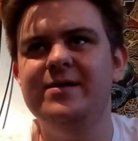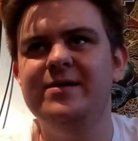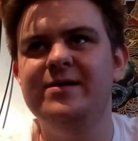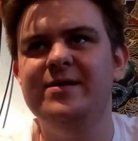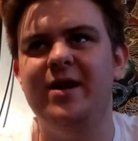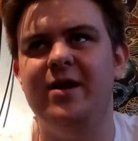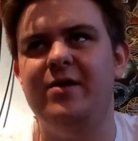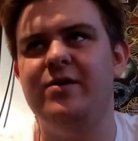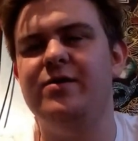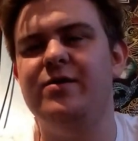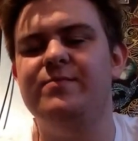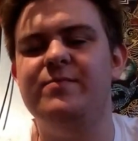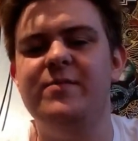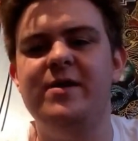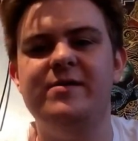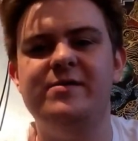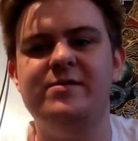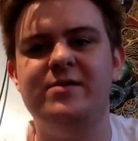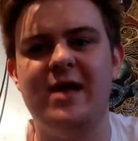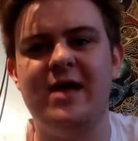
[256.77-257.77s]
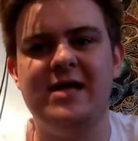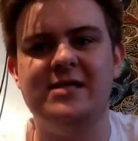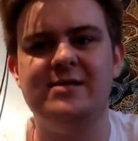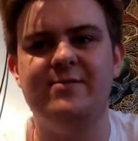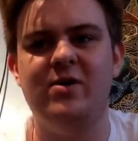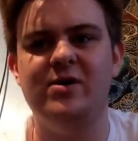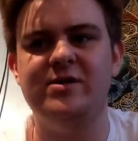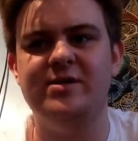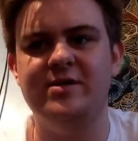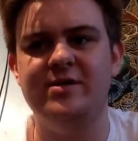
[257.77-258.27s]
You know, your
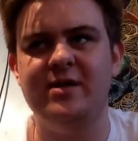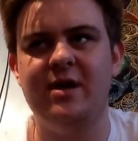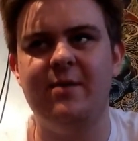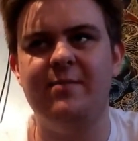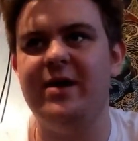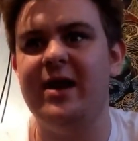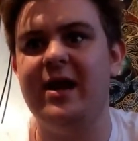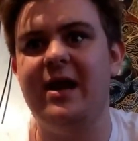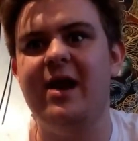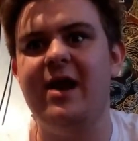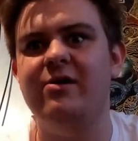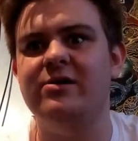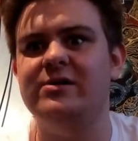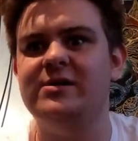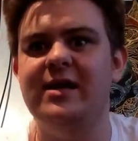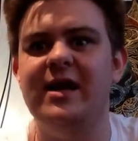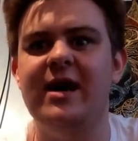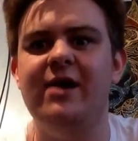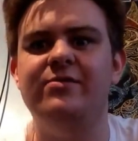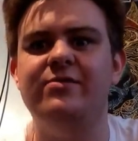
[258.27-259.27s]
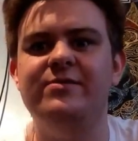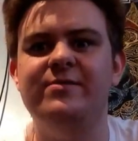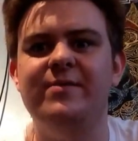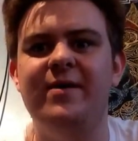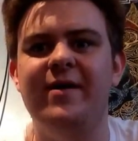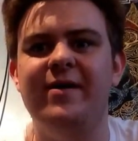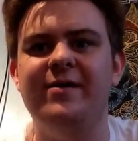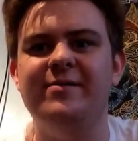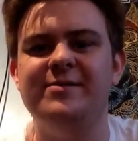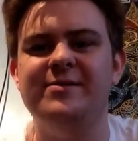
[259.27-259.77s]
atomizers can be hilariously loud
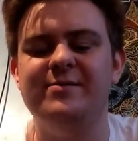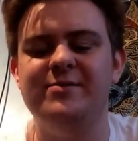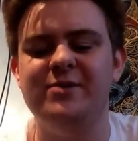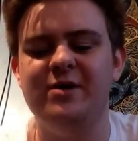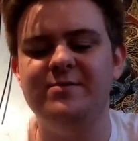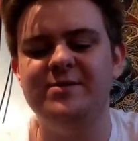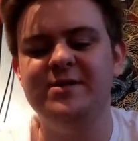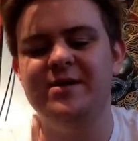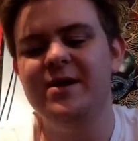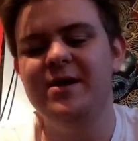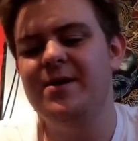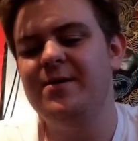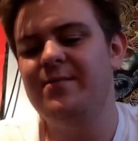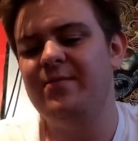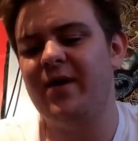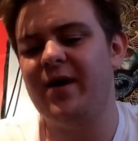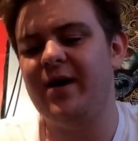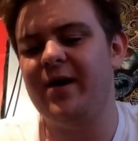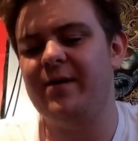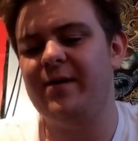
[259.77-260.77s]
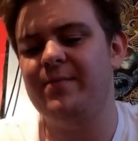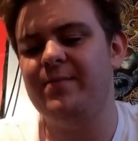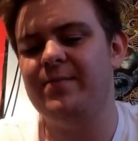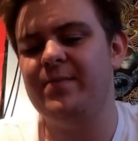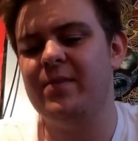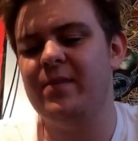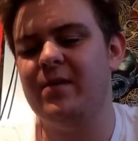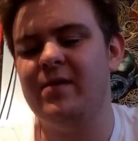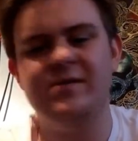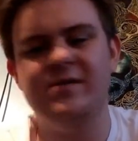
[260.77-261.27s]
sometimes, but
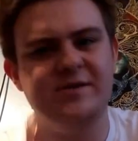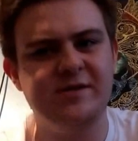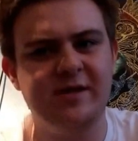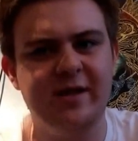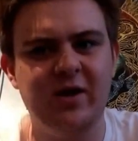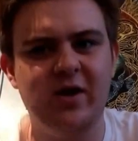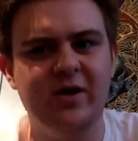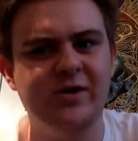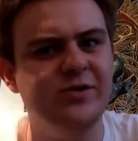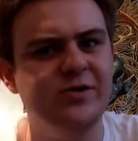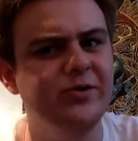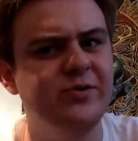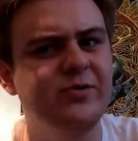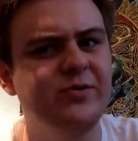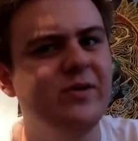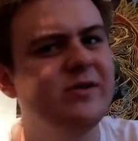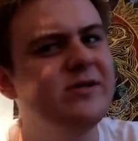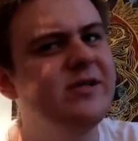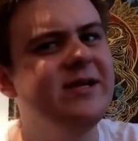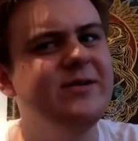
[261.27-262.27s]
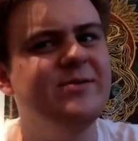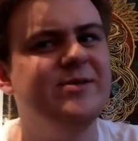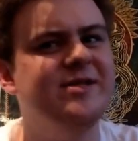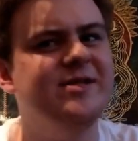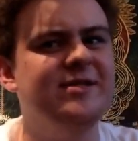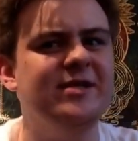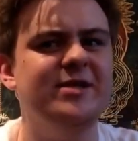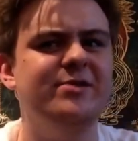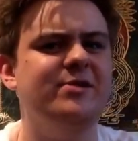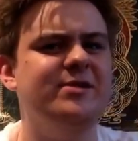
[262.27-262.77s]
something which
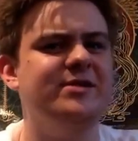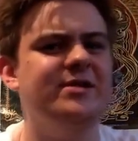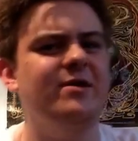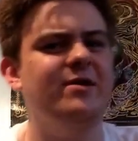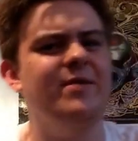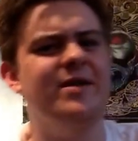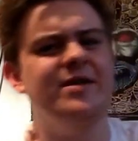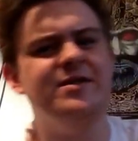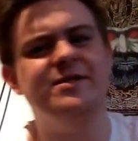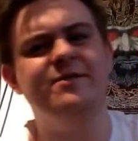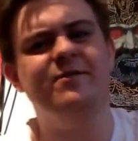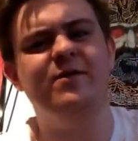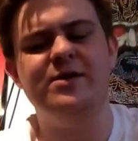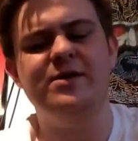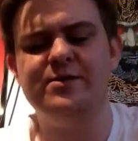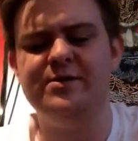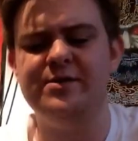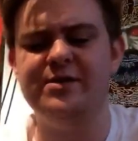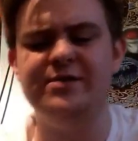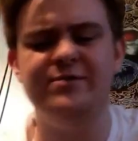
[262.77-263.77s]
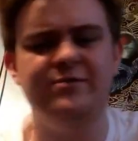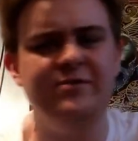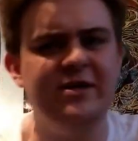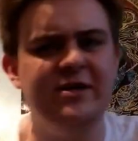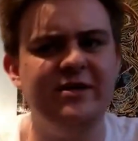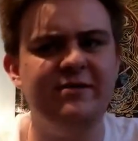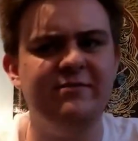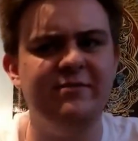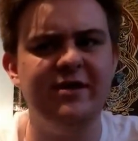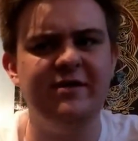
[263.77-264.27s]
is interesting about this device, which is
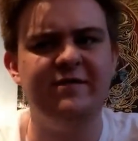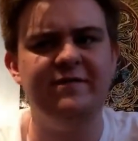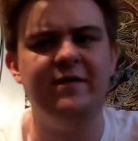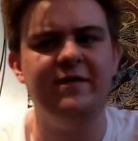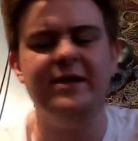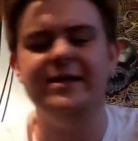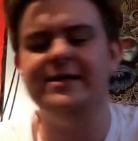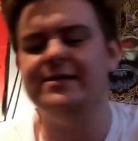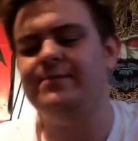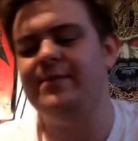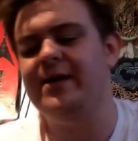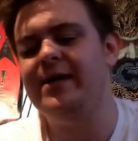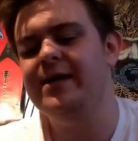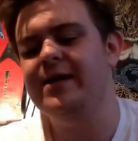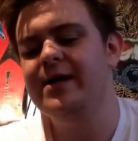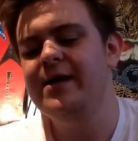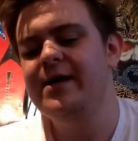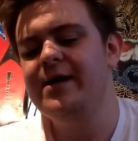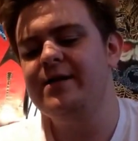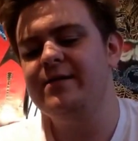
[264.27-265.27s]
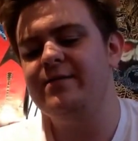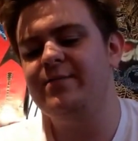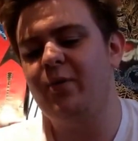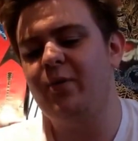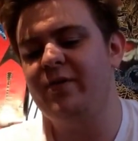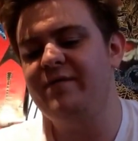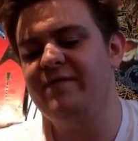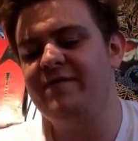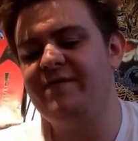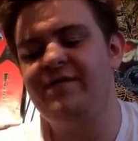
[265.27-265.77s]
really funny to me, the
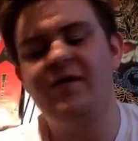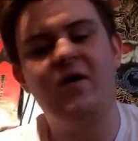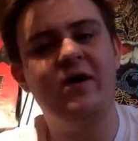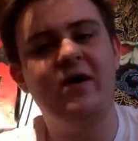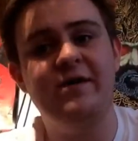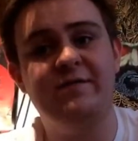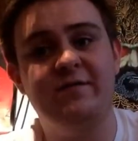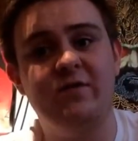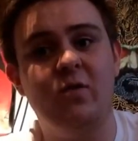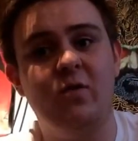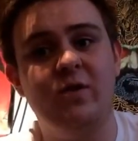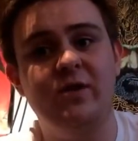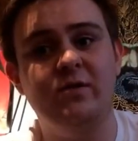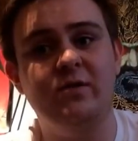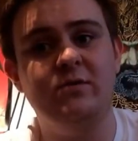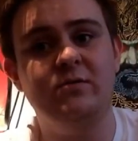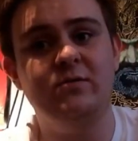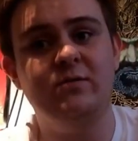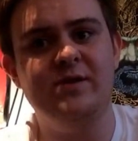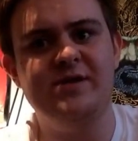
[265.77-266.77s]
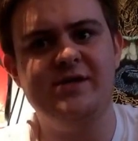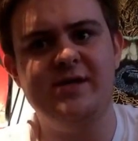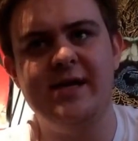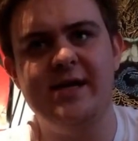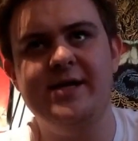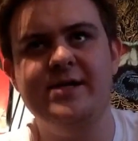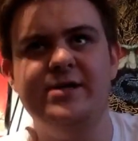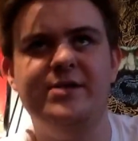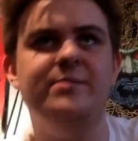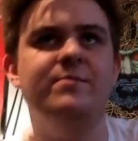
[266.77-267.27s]
point 0.5 coil, which
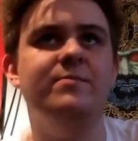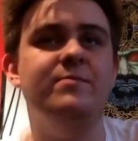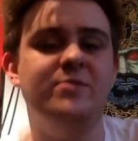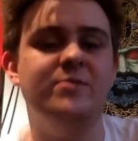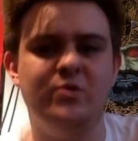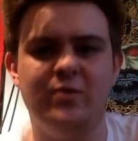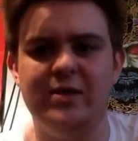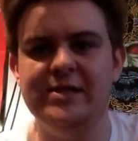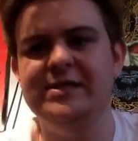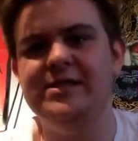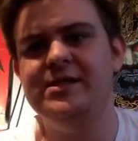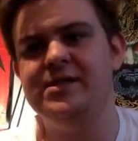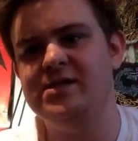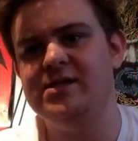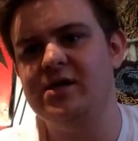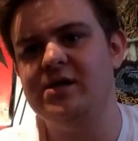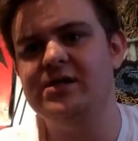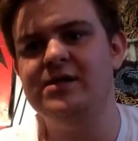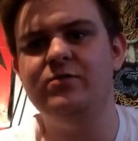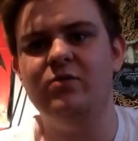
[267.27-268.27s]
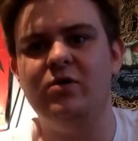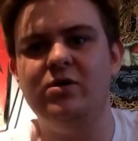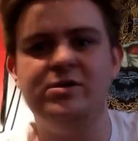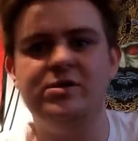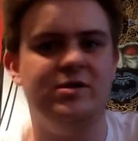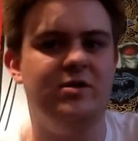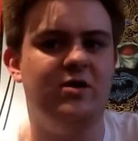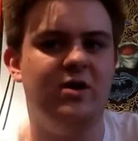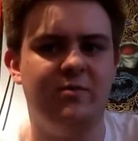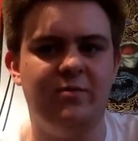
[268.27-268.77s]
needs 20 to 30
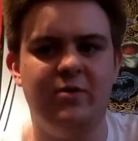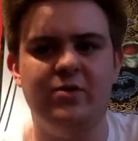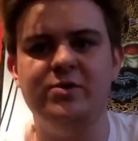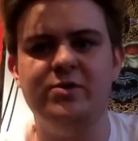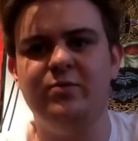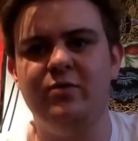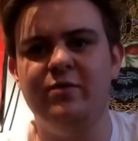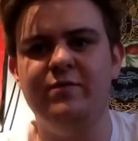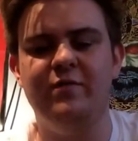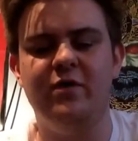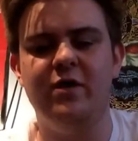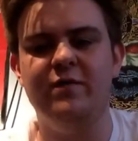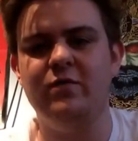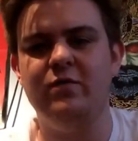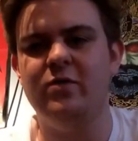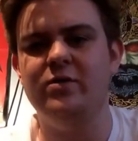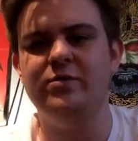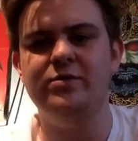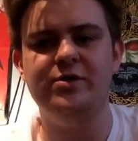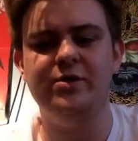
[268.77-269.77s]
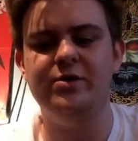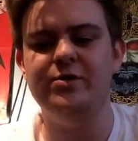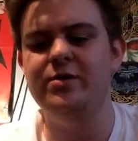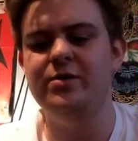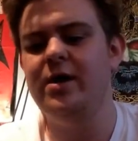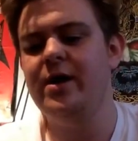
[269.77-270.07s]
watts like most point 0.5 coils do,